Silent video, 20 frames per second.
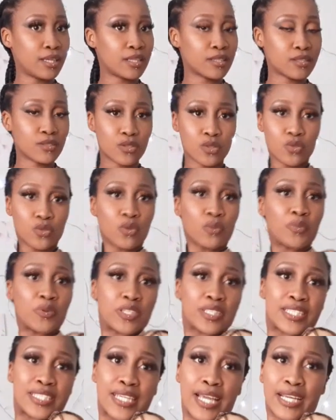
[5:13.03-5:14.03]
This is so
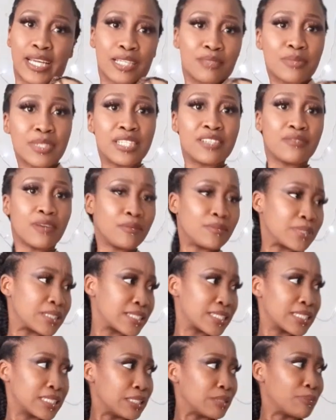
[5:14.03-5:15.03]
pretty. I can't believe I've been
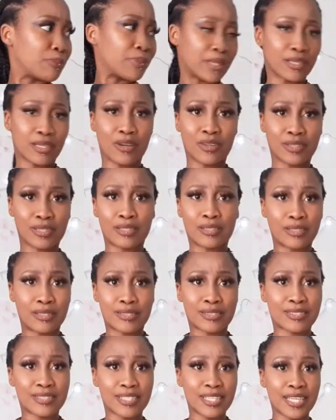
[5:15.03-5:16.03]
sleeping on
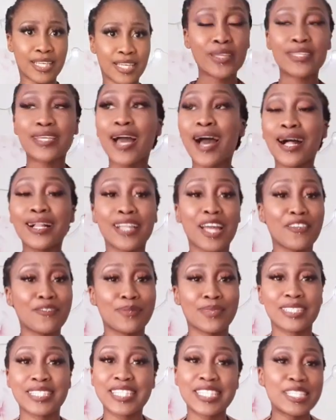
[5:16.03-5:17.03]
this. Y'all have
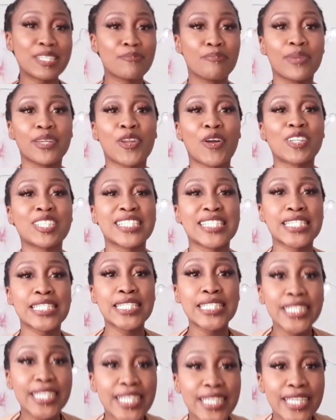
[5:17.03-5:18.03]
been sleeping on
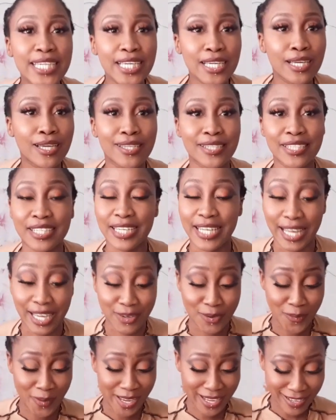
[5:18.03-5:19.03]
Shein.
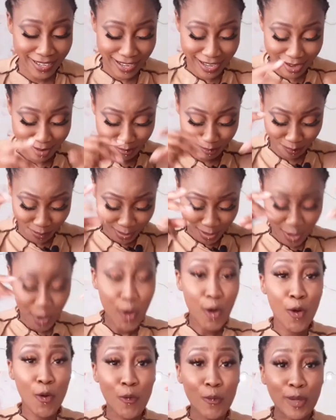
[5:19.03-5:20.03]
Like, wake up.
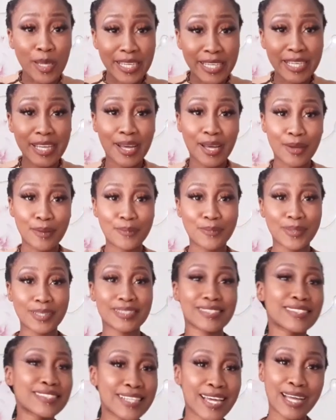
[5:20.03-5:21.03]
Wake up.
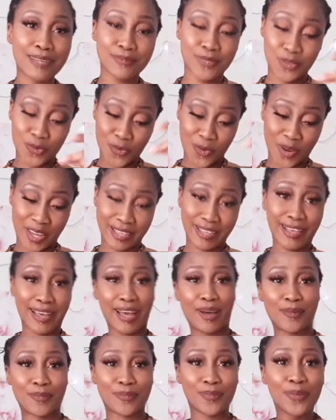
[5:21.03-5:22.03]
It's time to wake
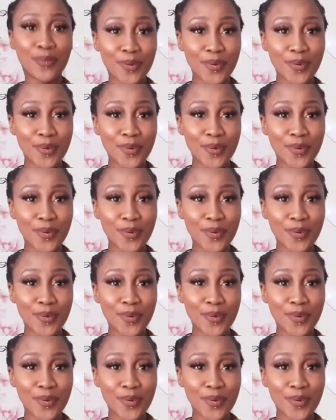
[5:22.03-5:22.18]
up.